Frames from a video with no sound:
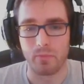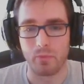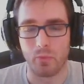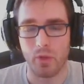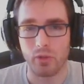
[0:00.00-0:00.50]

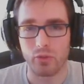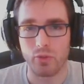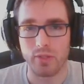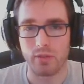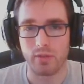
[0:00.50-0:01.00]
well, it
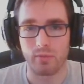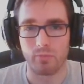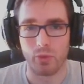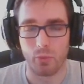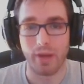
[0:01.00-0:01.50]
turns out that
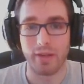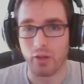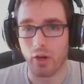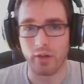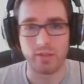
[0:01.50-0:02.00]
the red
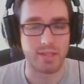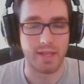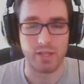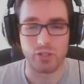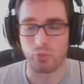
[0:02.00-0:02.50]
dot
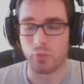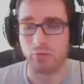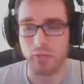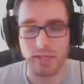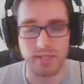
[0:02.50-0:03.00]
slash the
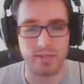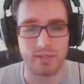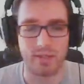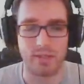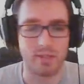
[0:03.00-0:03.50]
reflex
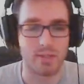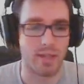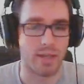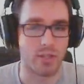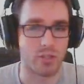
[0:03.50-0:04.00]
sight
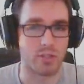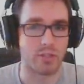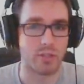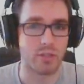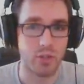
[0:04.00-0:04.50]
slash
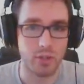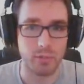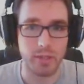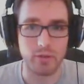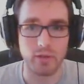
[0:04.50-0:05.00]
the
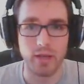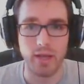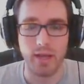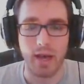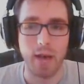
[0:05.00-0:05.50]
collimator
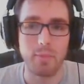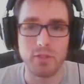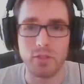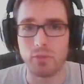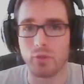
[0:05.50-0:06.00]
happens
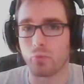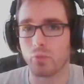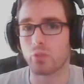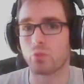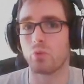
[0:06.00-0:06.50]
to be a
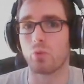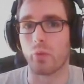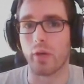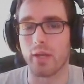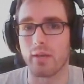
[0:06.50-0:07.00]
really cool
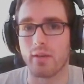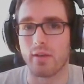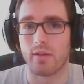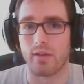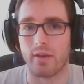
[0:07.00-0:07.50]
way
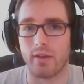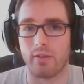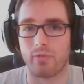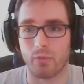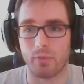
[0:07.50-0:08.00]

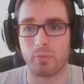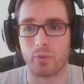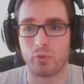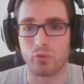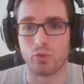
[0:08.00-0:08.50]
for
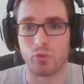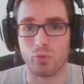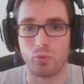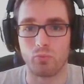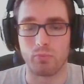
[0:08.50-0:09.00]
people
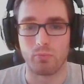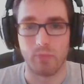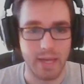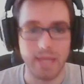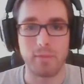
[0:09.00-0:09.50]
to
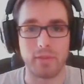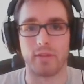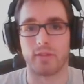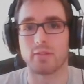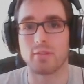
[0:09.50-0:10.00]
aim at
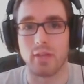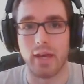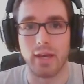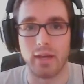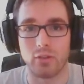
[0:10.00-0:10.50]
things
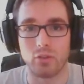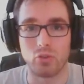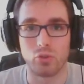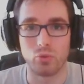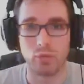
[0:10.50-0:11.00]
and
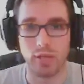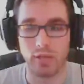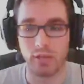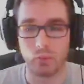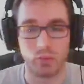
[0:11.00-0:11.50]
to get
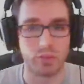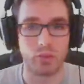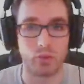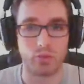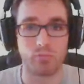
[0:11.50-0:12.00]
a really
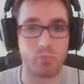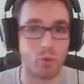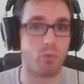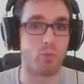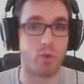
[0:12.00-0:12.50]
good
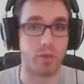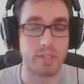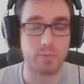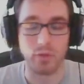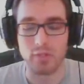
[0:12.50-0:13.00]
overall
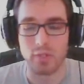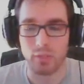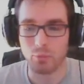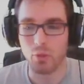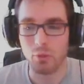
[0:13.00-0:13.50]
experience. The
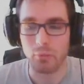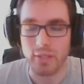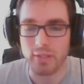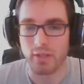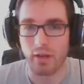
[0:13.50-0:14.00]
problem
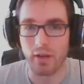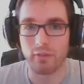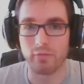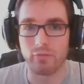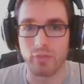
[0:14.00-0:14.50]
is
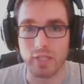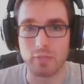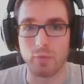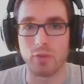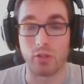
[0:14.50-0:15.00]
I've
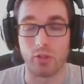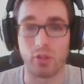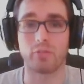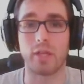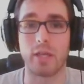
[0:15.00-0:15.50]
experienced a lot
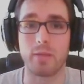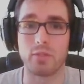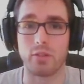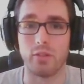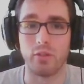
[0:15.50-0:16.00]
of
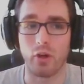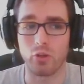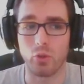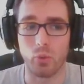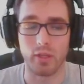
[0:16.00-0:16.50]
games not
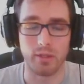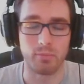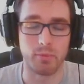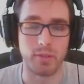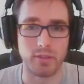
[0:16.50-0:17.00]
quite
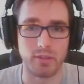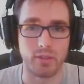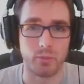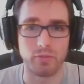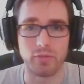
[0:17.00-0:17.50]
implementing
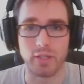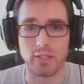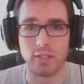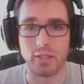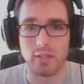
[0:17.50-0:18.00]
reflex
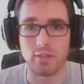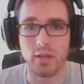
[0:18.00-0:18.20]
sights